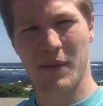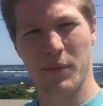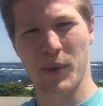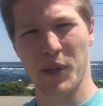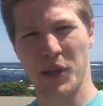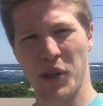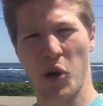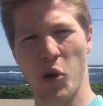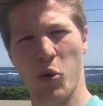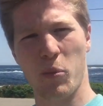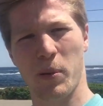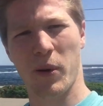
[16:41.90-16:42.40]

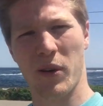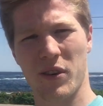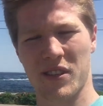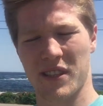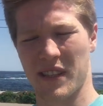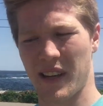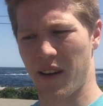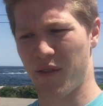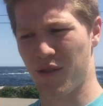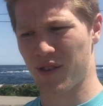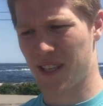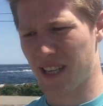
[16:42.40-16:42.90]
But no
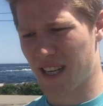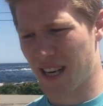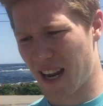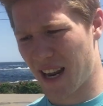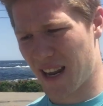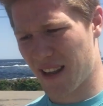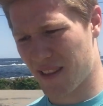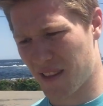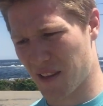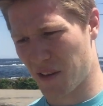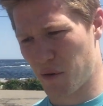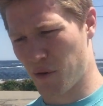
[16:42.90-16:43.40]
person ever did
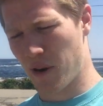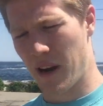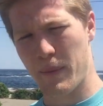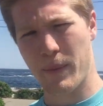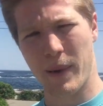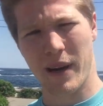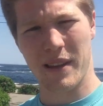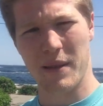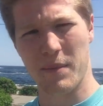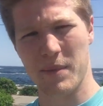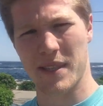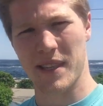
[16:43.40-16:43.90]
anything great
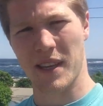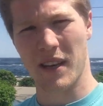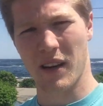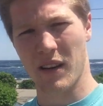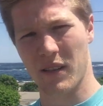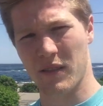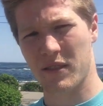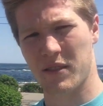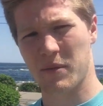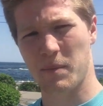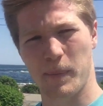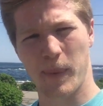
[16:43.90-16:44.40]
by
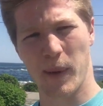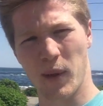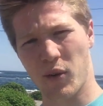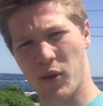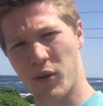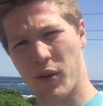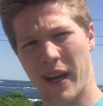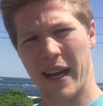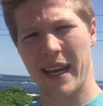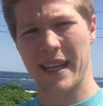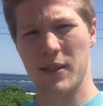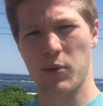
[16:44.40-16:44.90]
themselves. Bill
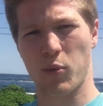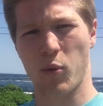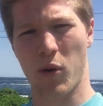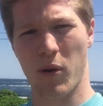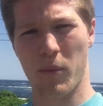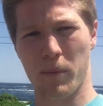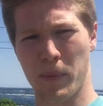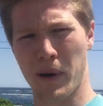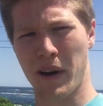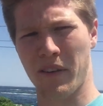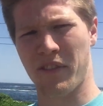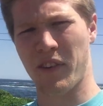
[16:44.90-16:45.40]
Gates,
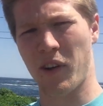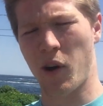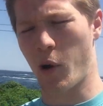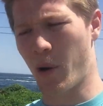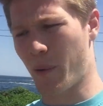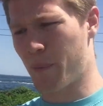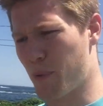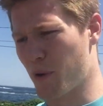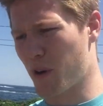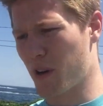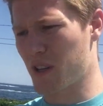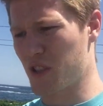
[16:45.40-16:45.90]
Warren Buffett,
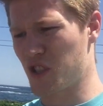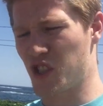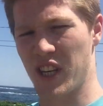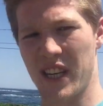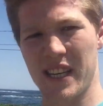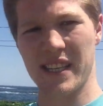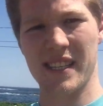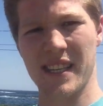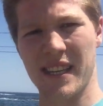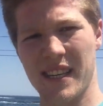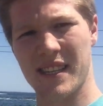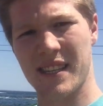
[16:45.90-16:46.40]
Oprah,
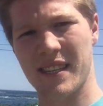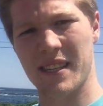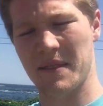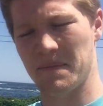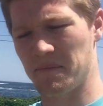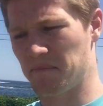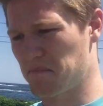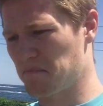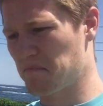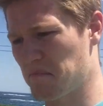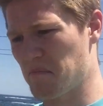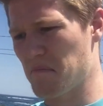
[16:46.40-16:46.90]
Jesus,
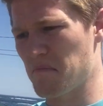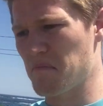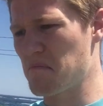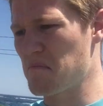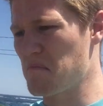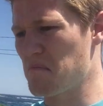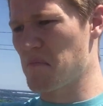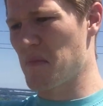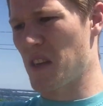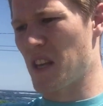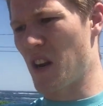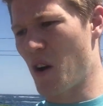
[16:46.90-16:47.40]

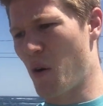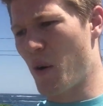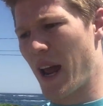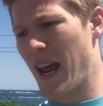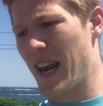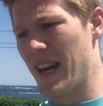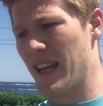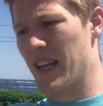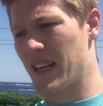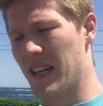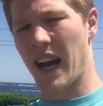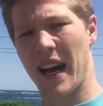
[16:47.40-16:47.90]
you know,
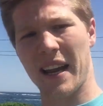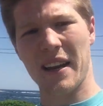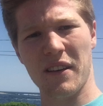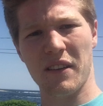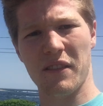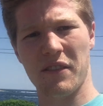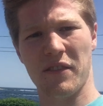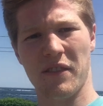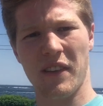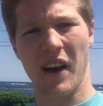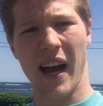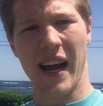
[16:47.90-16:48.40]
any kind
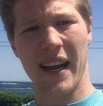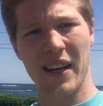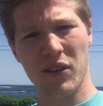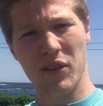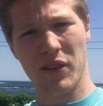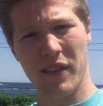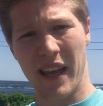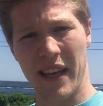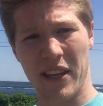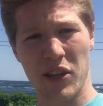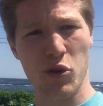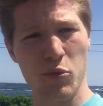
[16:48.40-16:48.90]
of
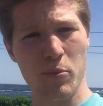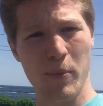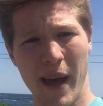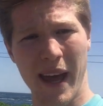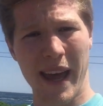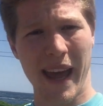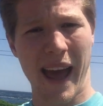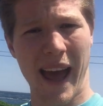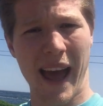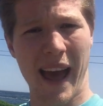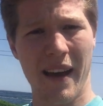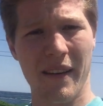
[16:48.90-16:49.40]
idol that you
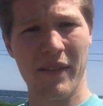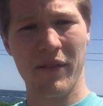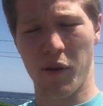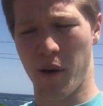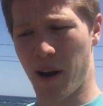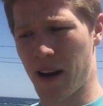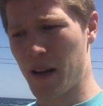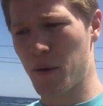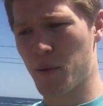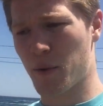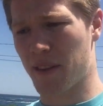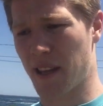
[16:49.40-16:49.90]
may have, or
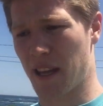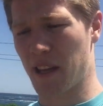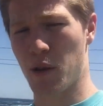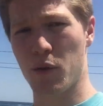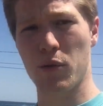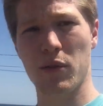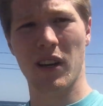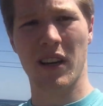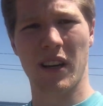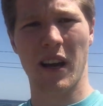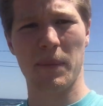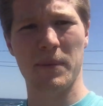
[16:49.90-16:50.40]
anyone that
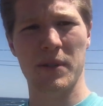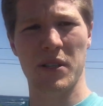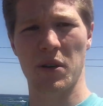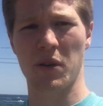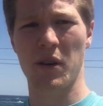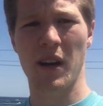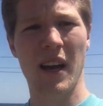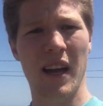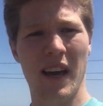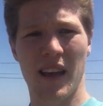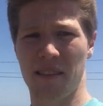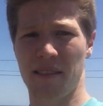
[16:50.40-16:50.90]
you look up to,
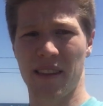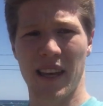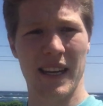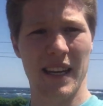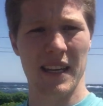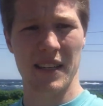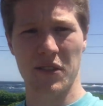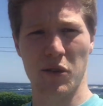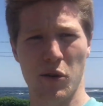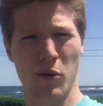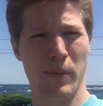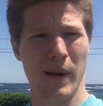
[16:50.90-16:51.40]
they
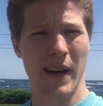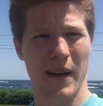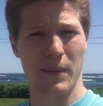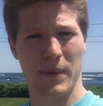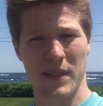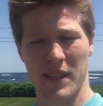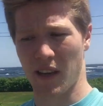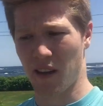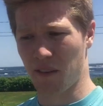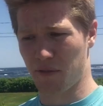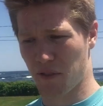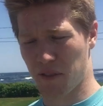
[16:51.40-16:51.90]
didn't do it by
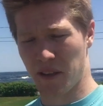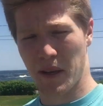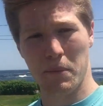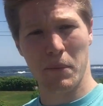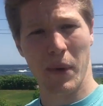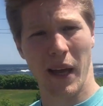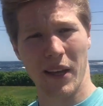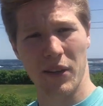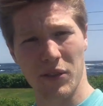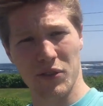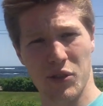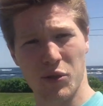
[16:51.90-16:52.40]
himself. You think
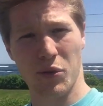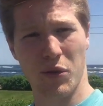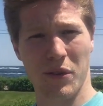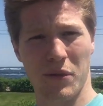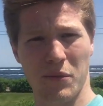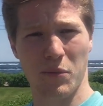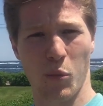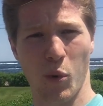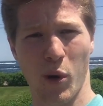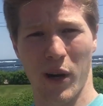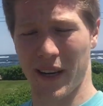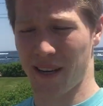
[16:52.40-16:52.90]
Michael
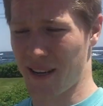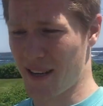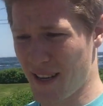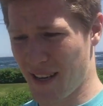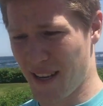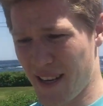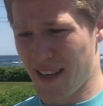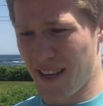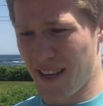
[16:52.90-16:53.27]
Jordan won